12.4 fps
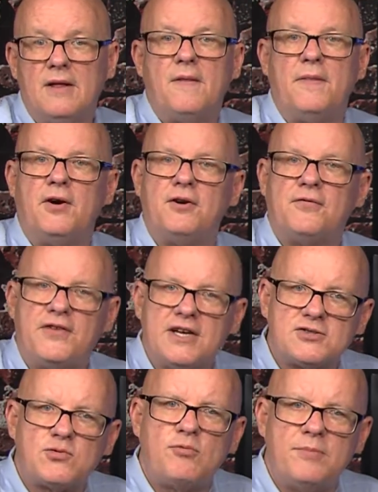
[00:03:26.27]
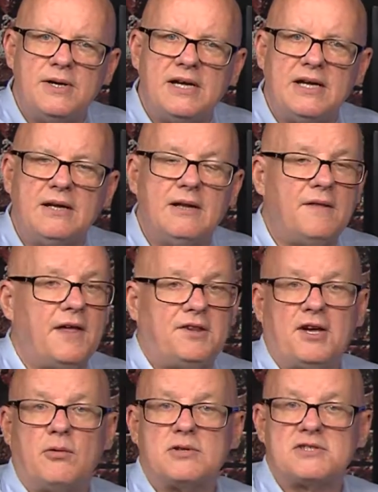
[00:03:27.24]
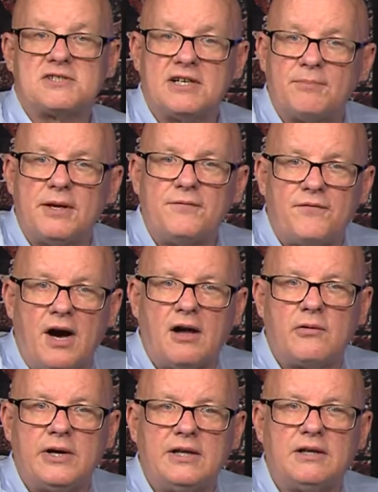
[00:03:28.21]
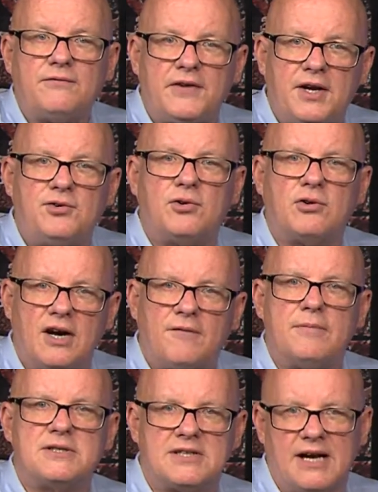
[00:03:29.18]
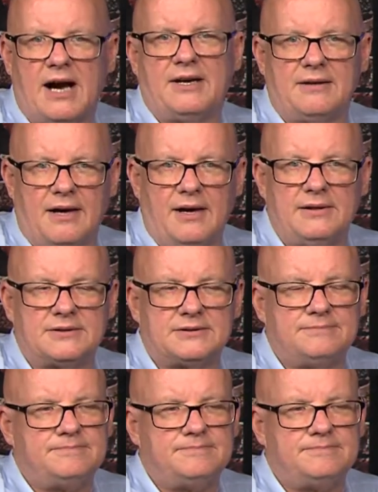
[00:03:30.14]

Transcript: their defense will be that they were simply following the federal government's guidelines.